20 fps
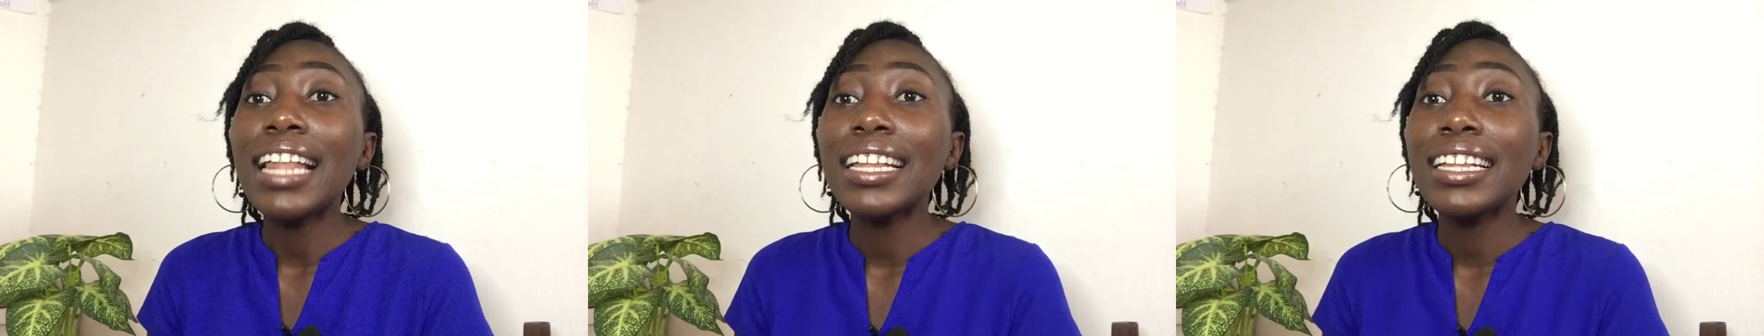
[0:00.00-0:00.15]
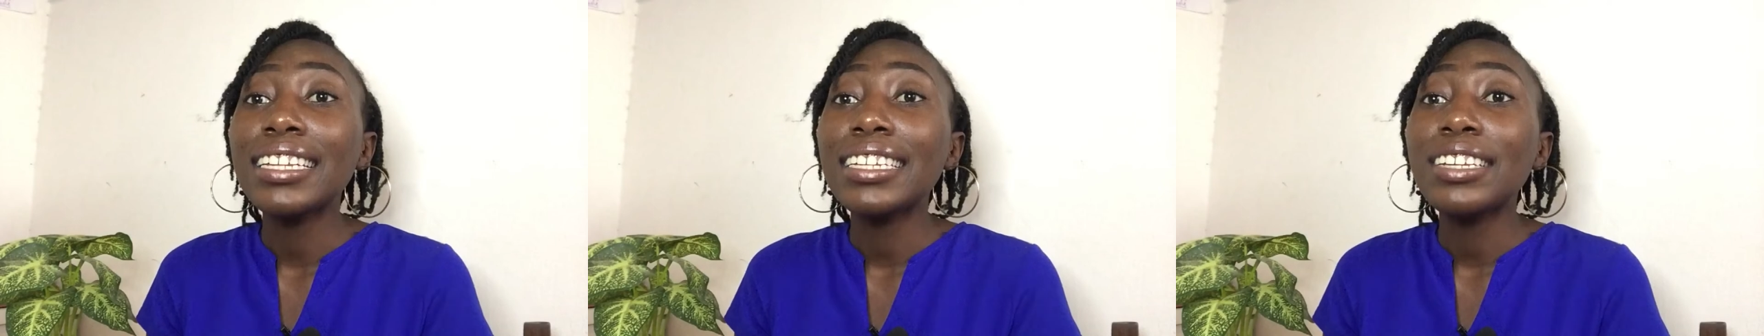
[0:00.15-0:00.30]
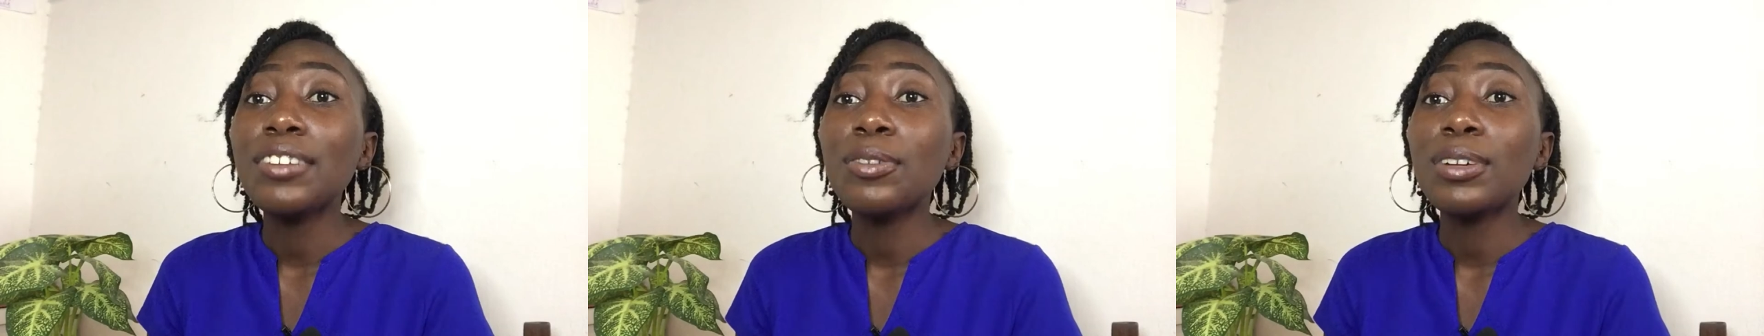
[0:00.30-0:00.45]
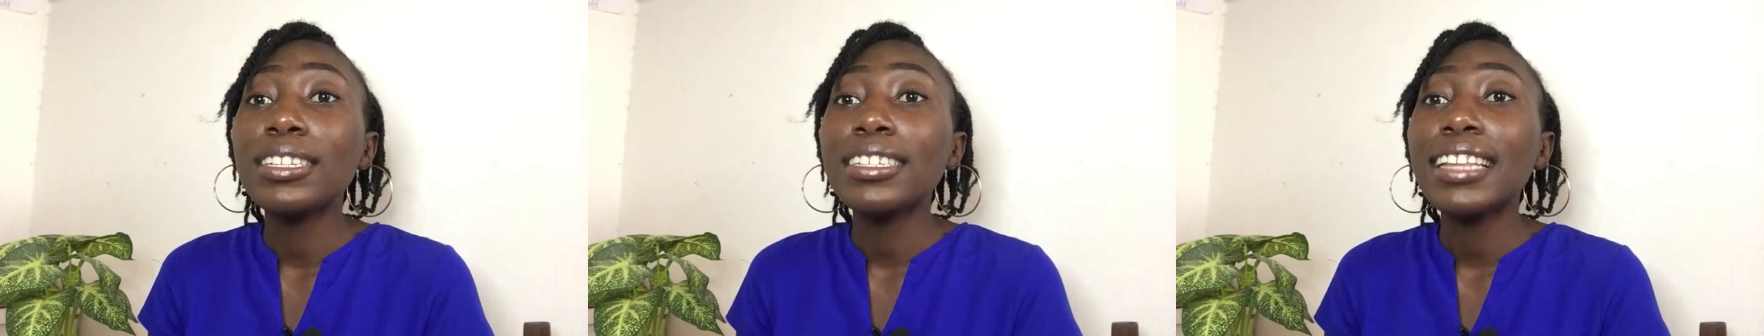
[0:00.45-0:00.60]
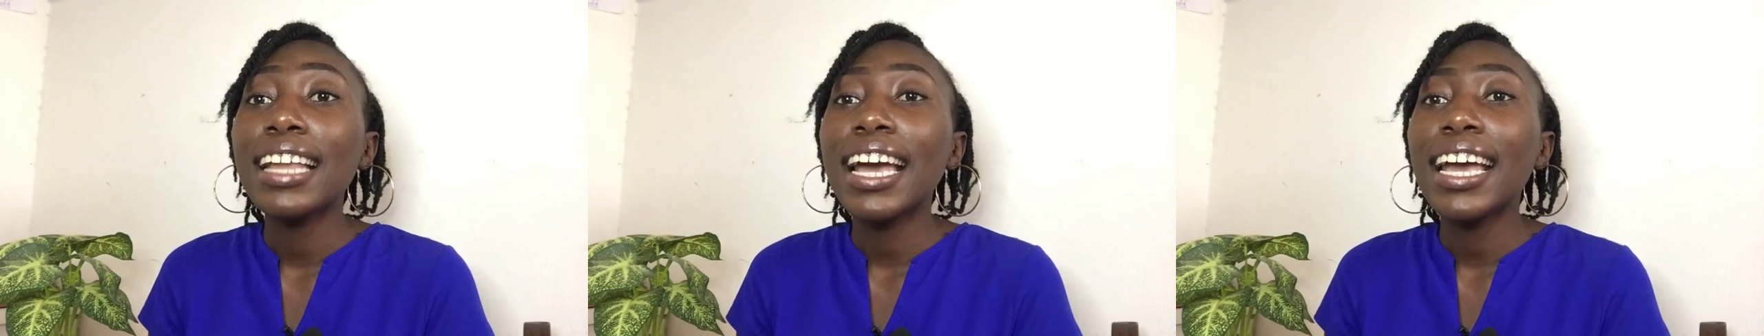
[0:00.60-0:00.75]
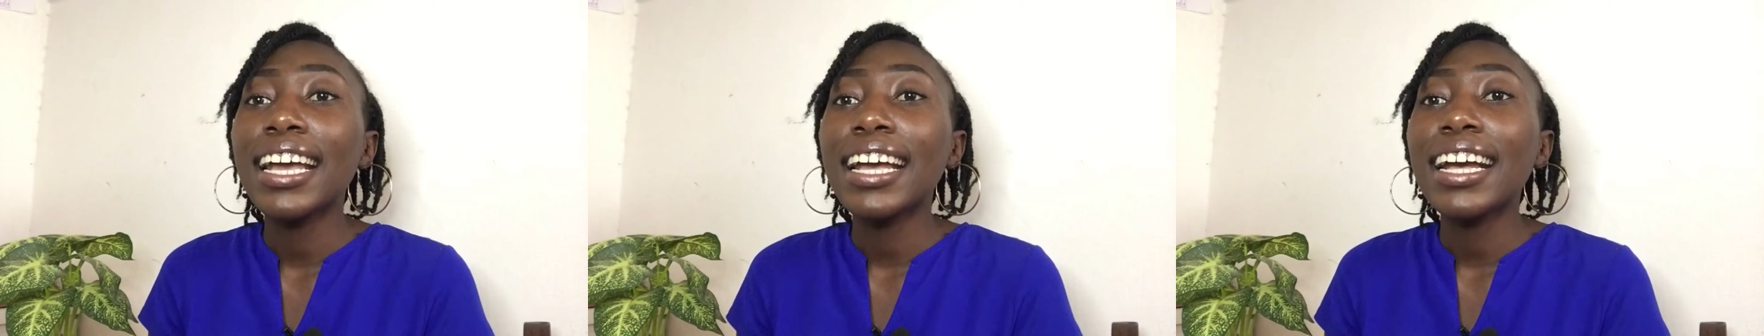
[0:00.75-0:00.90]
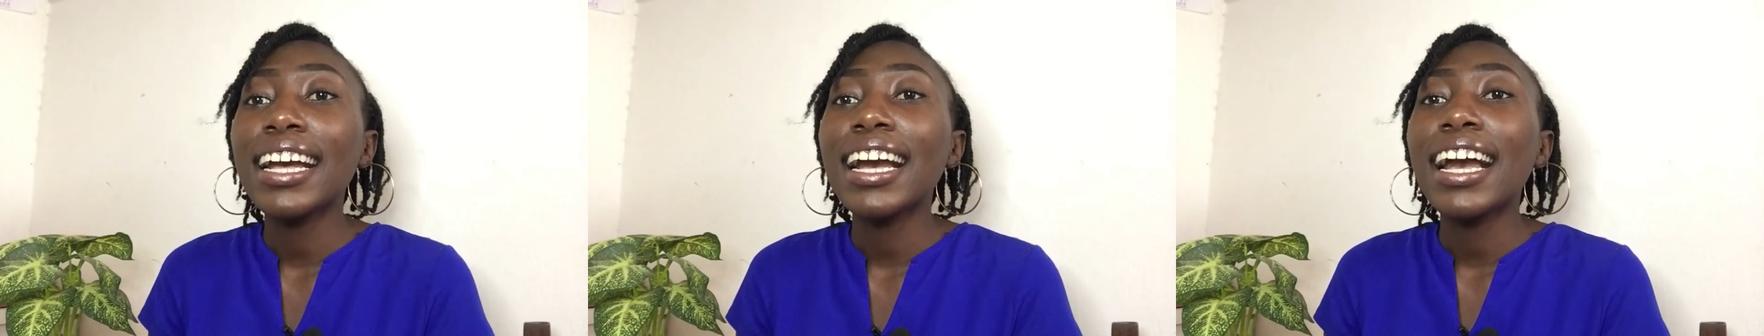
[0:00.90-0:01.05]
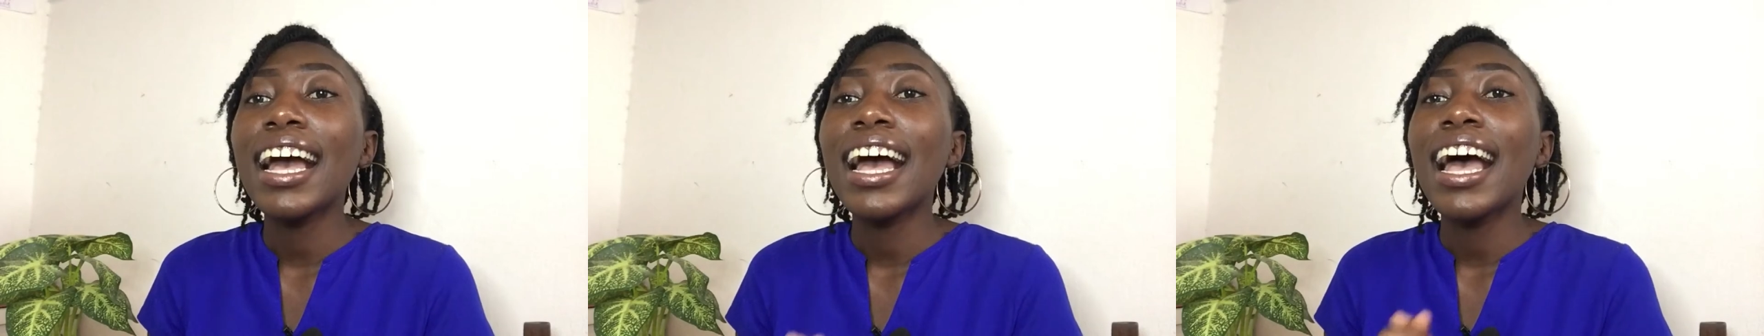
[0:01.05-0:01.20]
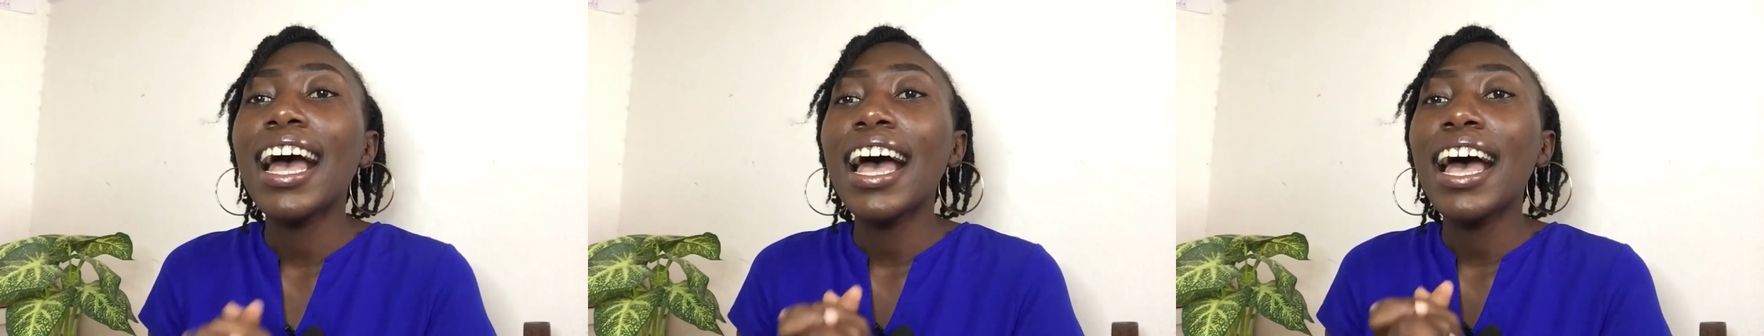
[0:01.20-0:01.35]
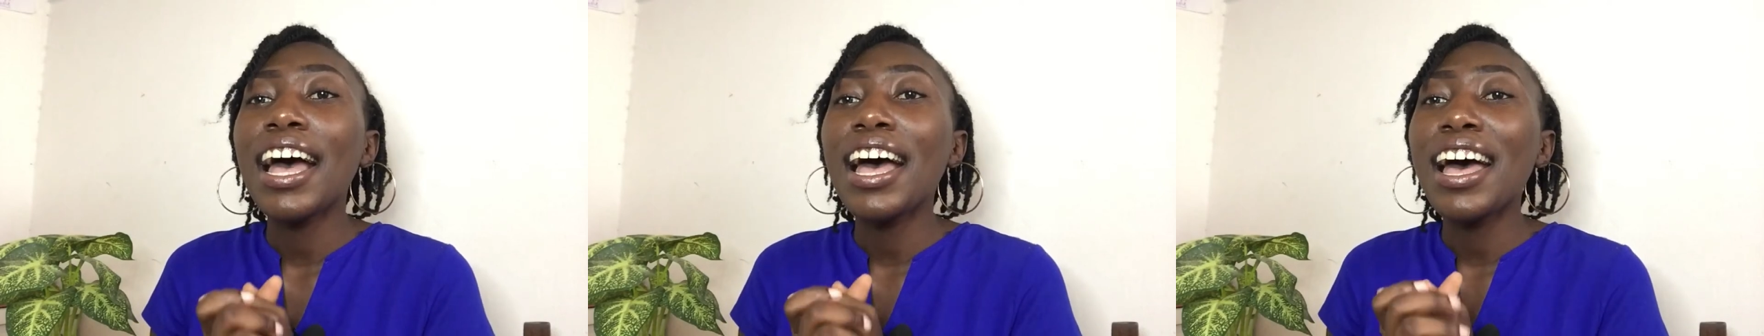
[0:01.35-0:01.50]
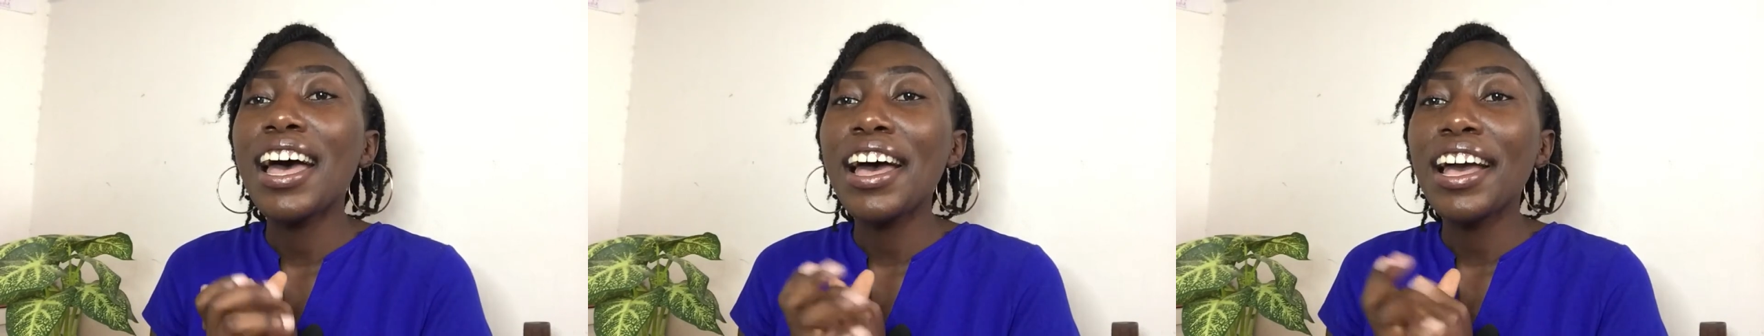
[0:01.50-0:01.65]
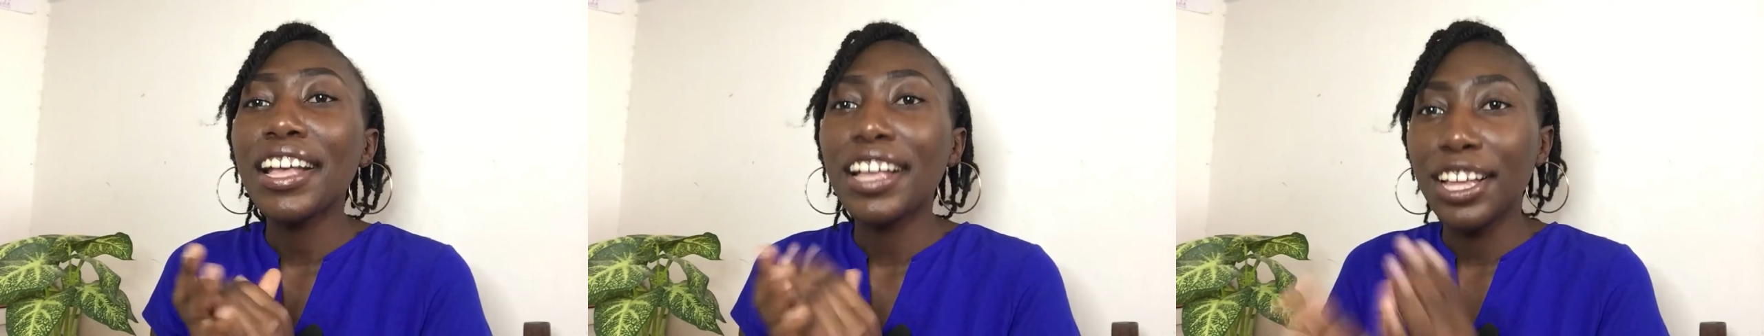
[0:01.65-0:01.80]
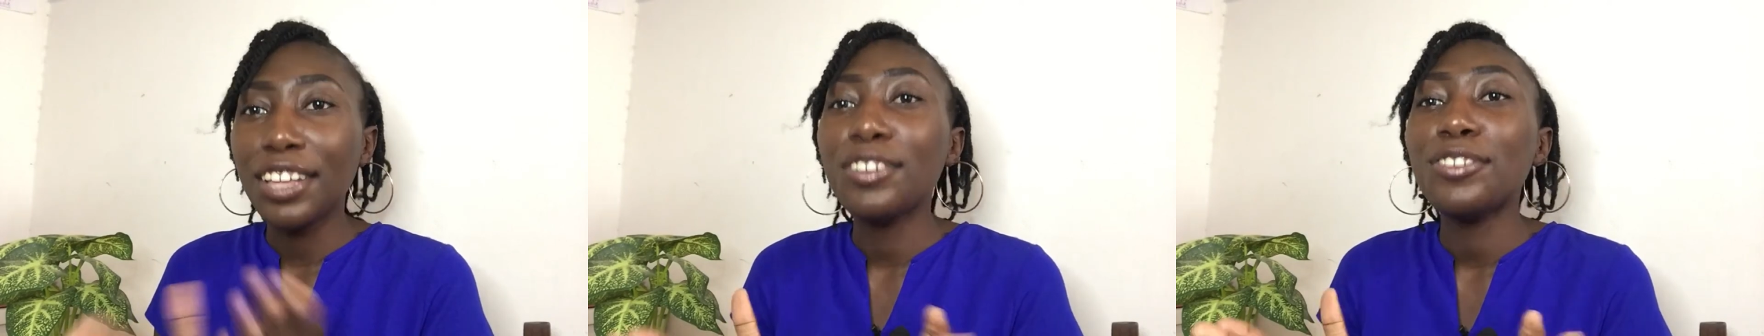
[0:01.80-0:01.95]
And then he was like,
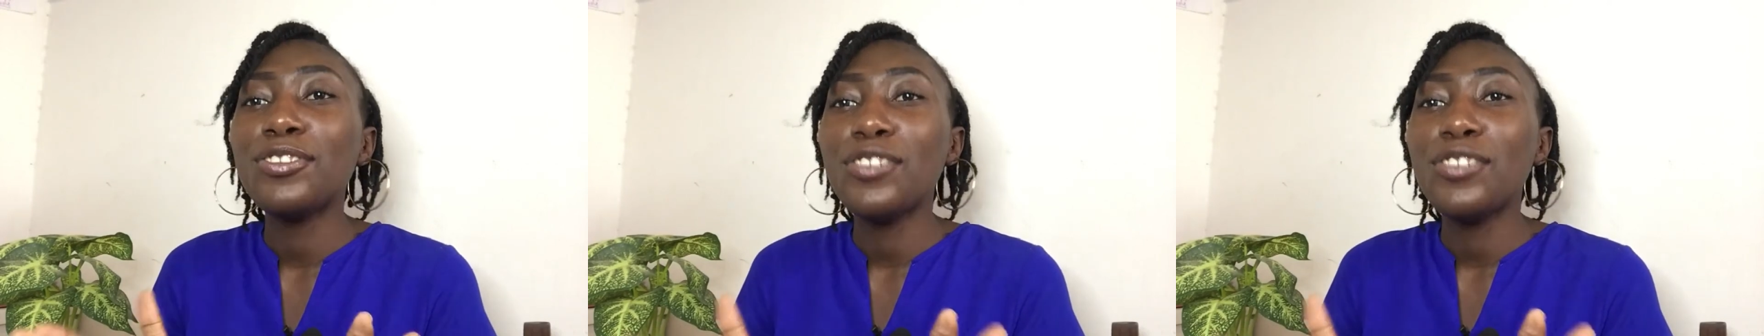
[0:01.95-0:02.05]
can